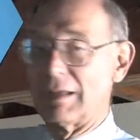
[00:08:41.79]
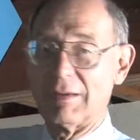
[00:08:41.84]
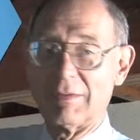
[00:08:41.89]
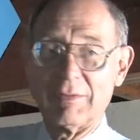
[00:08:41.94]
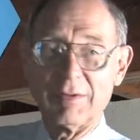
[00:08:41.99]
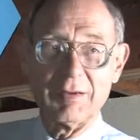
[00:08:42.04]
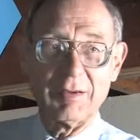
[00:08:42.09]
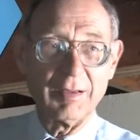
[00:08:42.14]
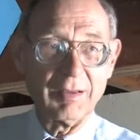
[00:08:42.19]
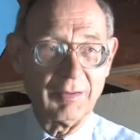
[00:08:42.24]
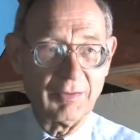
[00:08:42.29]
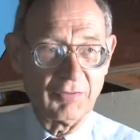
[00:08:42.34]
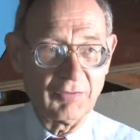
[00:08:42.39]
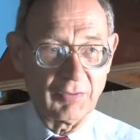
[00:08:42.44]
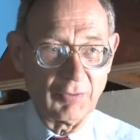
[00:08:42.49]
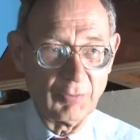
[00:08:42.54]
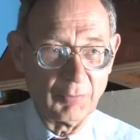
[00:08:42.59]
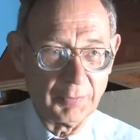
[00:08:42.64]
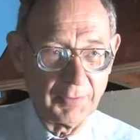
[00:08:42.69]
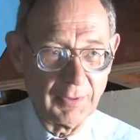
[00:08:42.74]
end of the
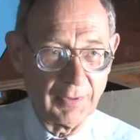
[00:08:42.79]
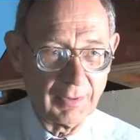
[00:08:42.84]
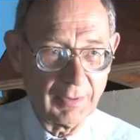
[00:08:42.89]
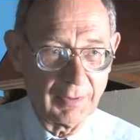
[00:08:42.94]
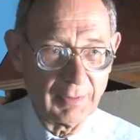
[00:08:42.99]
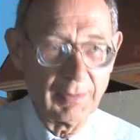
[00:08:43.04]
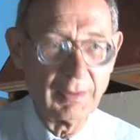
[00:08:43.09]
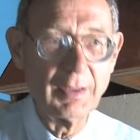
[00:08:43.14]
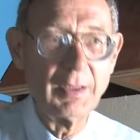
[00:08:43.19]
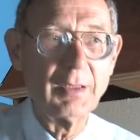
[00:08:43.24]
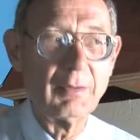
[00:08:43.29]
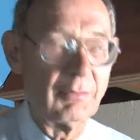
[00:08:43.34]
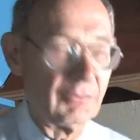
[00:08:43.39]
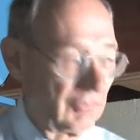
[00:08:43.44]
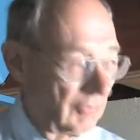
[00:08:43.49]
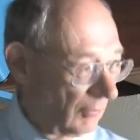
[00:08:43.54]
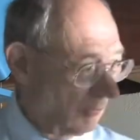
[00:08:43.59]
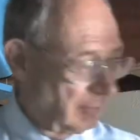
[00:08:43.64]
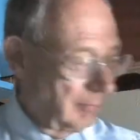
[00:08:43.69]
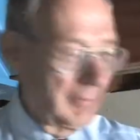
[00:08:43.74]
telescope here.
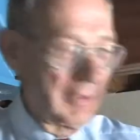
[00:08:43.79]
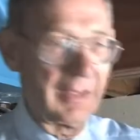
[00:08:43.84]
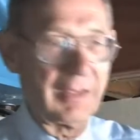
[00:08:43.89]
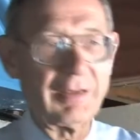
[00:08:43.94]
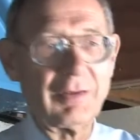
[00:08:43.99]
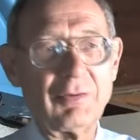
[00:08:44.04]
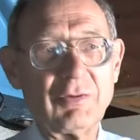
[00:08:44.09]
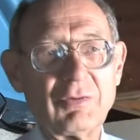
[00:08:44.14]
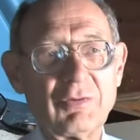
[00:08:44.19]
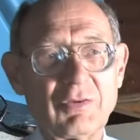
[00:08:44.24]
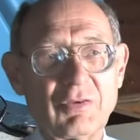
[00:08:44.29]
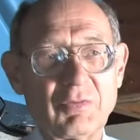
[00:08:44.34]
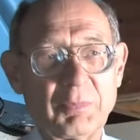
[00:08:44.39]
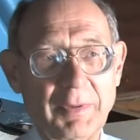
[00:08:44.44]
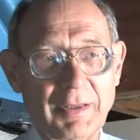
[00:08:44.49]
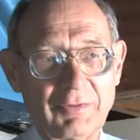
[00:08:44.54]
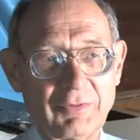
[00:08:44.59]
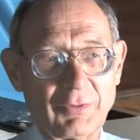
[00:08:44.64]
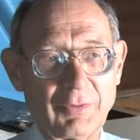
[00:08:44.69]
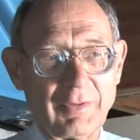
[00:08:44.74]
Show them how to use a
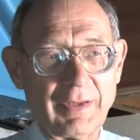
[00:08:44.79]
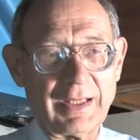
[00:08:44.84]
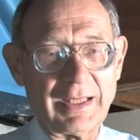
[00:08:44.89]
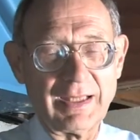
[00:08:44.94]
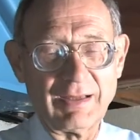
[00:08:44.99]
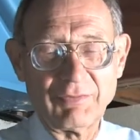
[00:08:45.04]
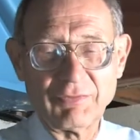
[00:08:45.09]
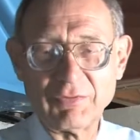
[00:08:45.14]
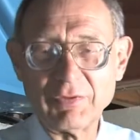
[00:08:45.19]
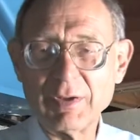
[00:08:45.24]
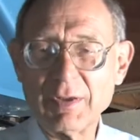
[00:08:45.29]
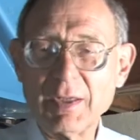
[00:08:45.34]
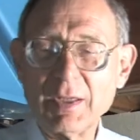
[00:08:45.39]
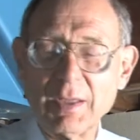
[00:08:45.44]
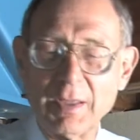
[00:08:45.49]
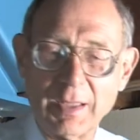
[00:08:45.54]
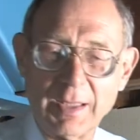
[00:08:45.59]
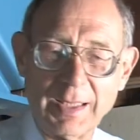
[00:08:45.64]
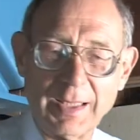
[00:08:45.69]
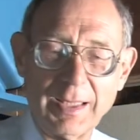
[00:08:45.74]
spectrograph.
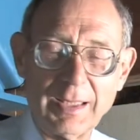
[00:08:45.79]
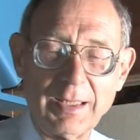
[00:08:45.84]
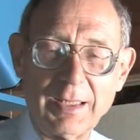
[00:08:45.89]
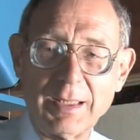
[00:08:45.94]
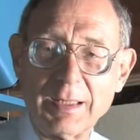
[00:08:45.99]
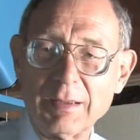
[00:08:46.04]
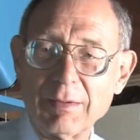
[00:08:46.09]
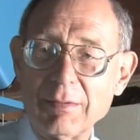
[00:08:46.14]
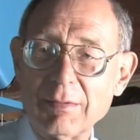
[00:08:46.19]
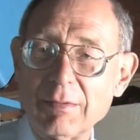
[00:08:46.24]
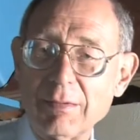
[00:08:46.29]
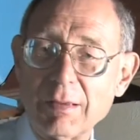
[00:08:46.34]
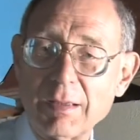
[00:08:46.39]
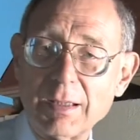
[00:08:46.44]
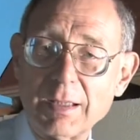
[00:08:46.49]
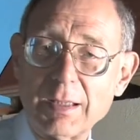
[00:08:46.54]
And